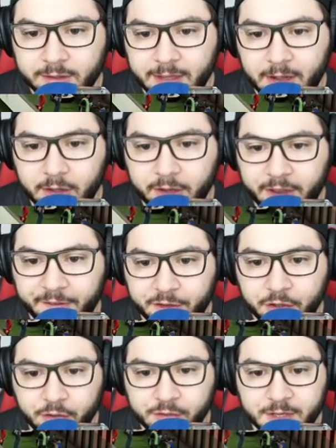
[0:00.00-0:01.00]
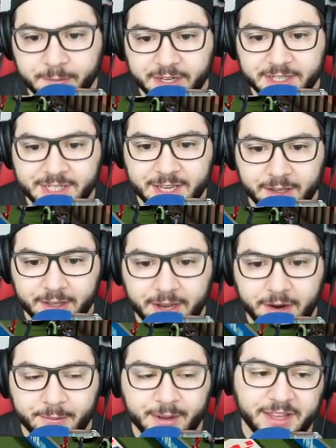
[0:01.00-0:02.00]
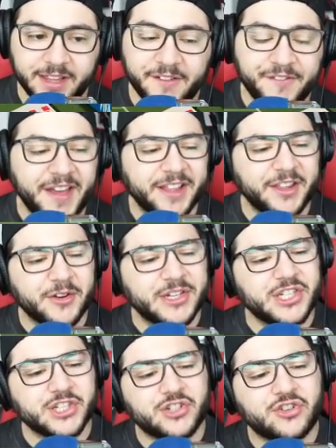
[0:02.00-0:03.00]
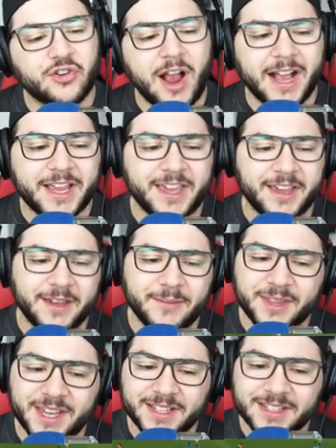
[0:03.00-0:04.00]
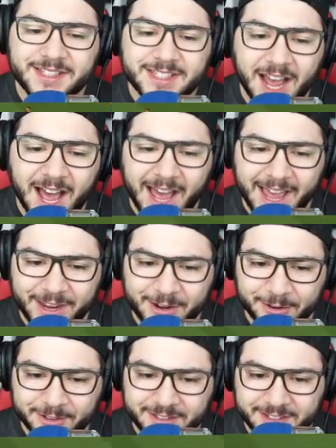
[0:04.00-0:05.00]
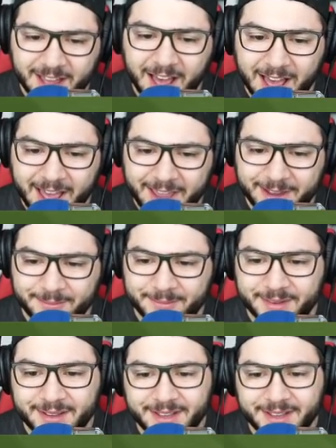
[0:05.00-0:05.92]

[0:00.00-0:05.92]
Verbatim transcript: Now looking to use a bit of skill here, but the defender is just tracking him the entire time.